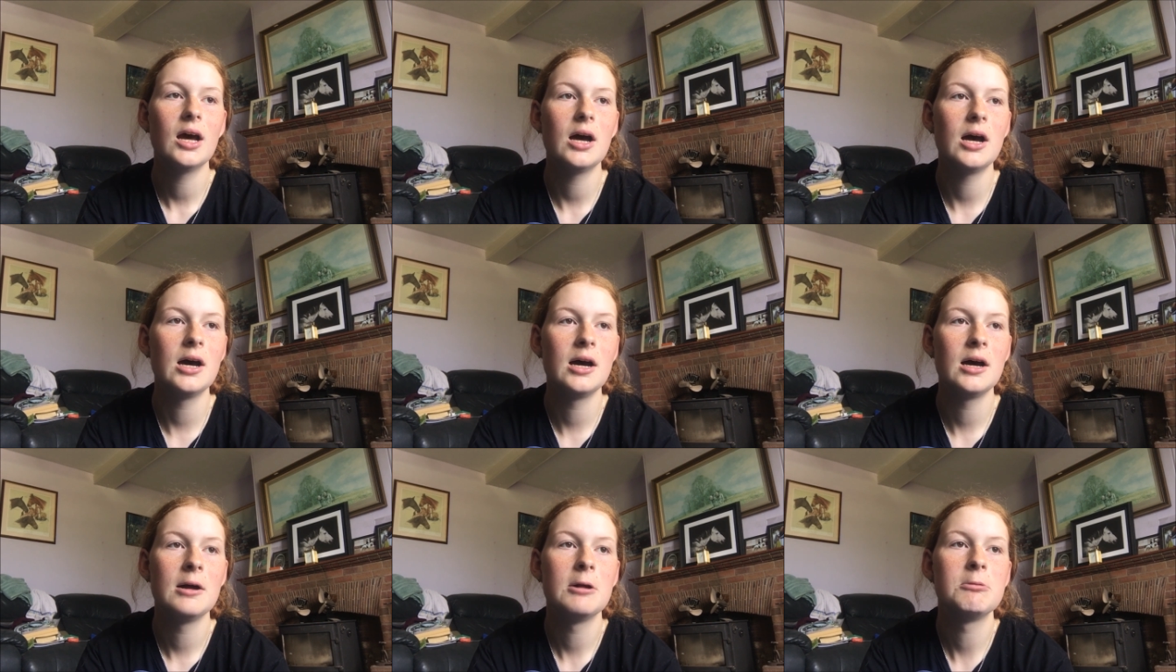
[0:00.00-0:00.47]

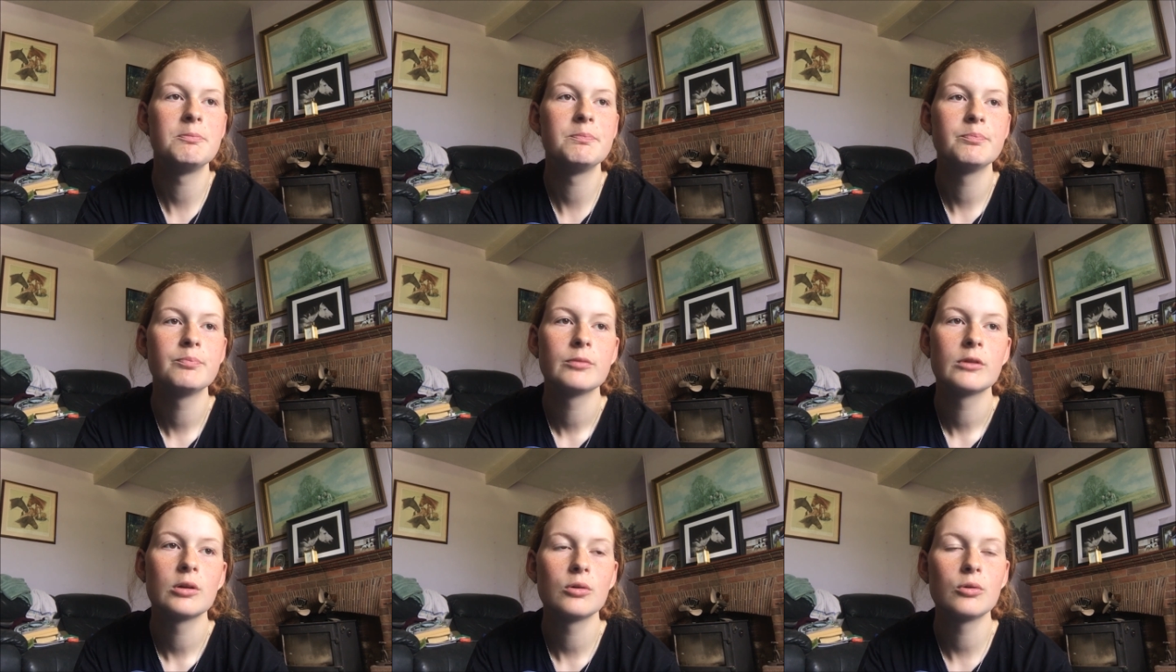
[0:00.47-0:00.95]
um,
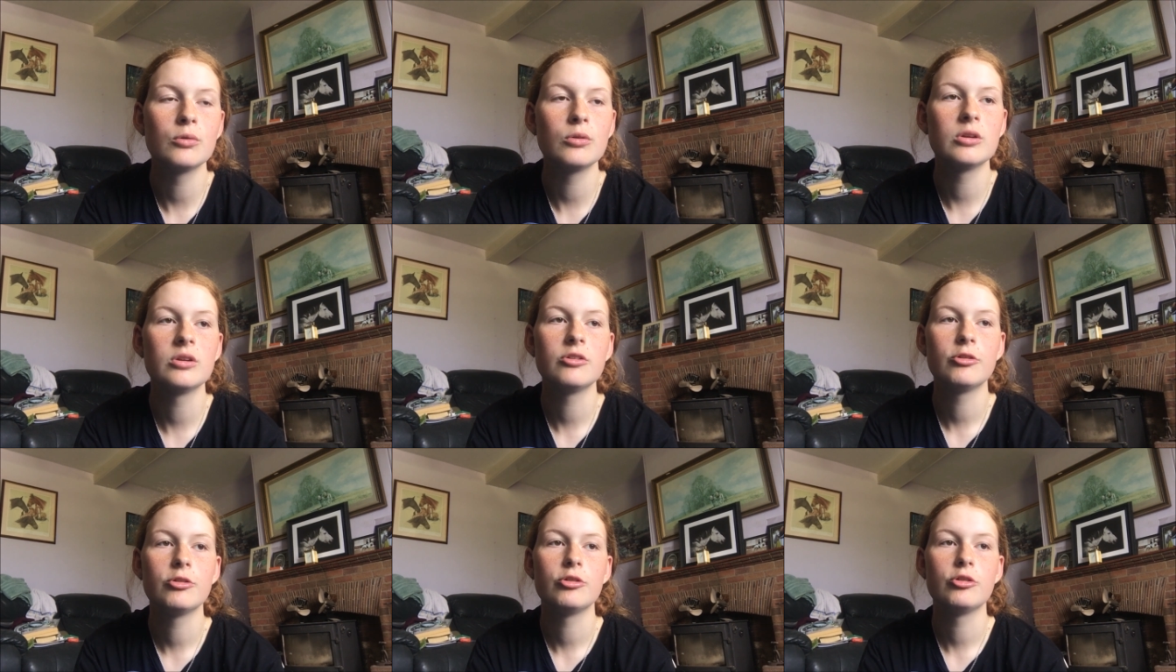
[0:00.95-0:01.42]
all
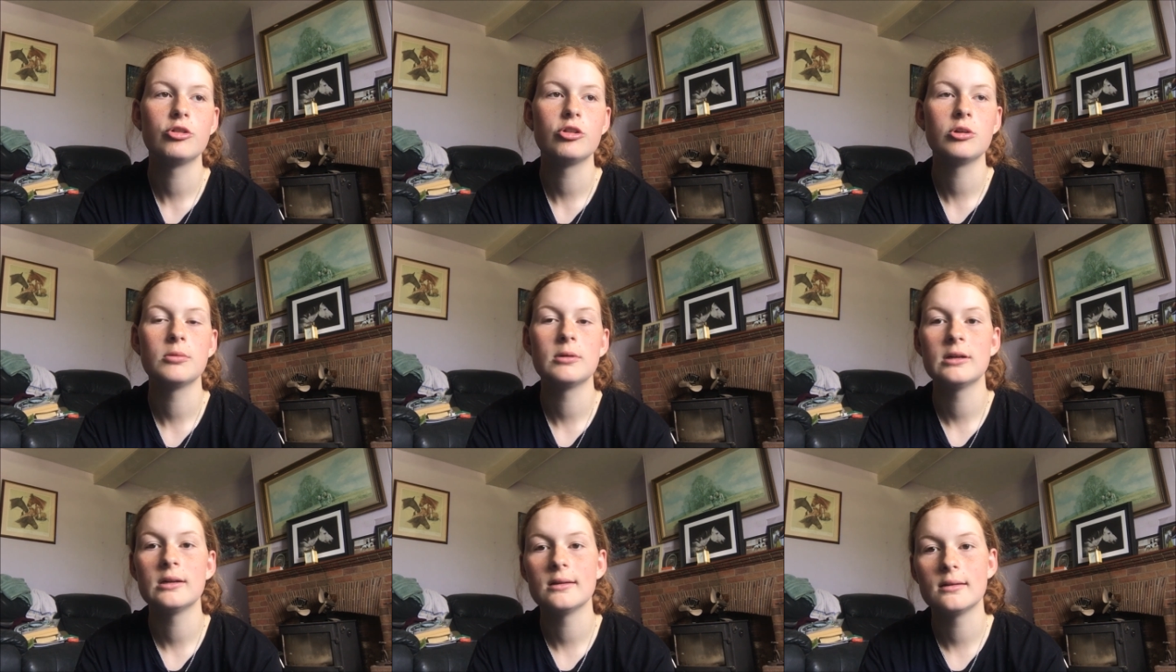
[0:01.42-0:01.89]
the
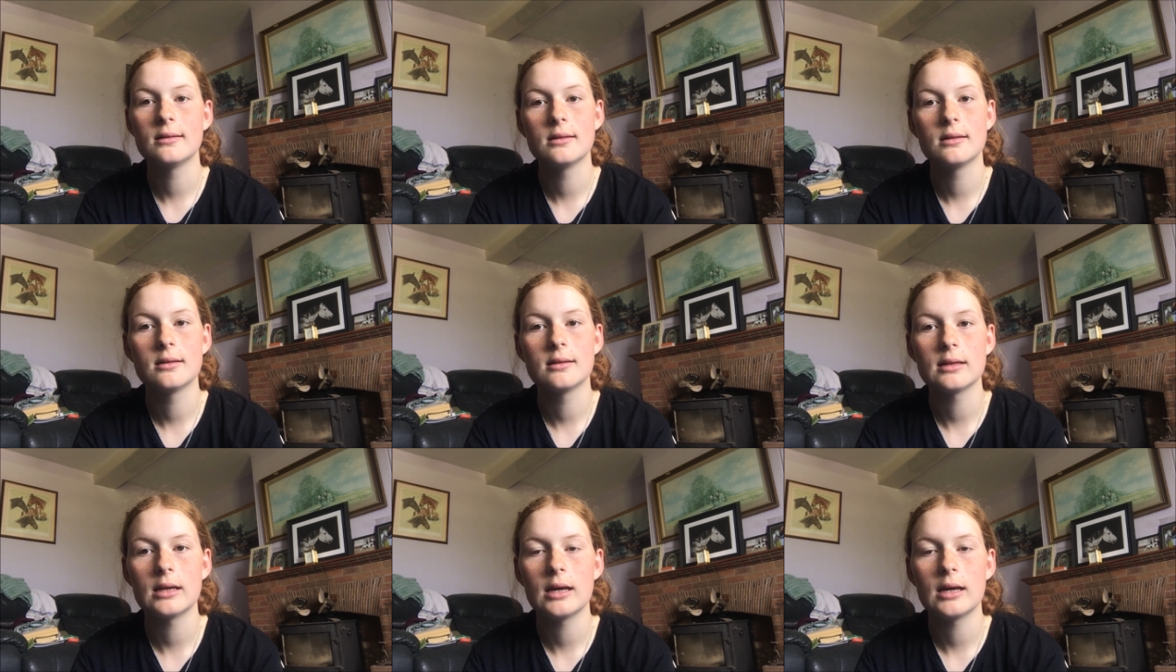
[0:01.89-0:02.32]
stewards